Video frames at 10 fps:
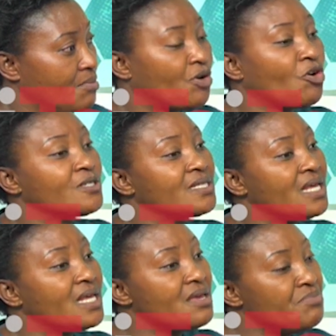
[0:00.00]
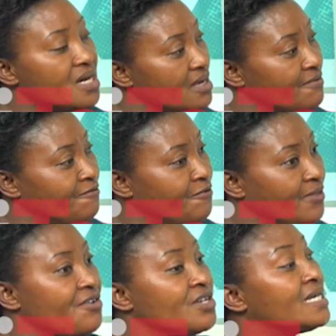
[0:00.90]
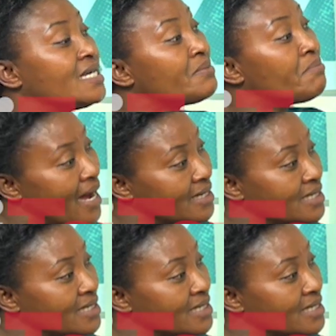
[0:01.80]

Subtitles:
Because they believe there isn't much